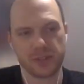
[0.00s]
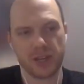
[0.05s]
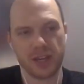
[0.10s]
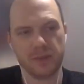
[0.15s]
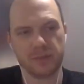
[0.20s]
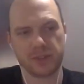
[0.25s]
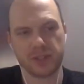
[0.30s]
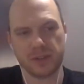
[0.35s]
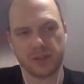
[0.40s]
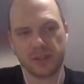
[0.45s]

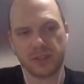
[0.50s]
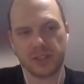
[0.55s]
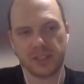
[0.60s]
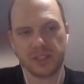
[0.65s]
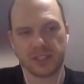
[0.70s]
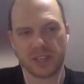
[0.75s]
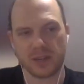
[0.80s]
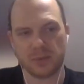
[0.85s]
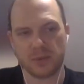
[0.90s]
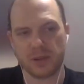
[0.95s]
Time Zone and
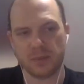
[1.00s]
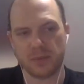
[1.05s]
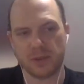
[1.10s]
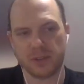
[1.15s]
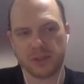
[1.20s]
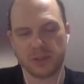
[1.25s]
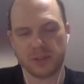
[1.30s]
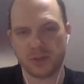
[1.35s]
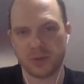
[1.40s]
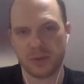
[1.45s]
it's coming up
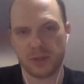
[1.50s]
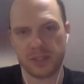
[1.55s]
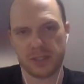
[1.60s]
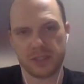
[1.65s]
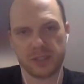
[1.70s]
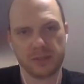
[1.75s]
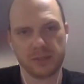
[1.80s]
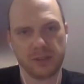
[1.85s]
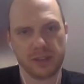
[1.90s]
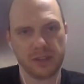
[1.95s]
on
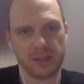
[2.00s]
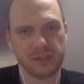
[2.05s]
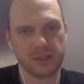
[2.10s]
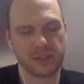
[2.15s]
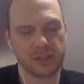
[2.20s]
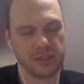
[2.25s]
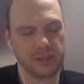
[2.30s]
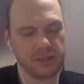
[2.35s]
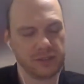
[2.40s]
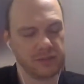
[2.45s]
2:22 now.
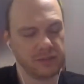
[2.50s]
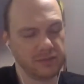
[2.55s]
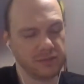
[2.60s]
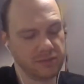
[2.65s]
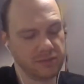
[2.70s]
So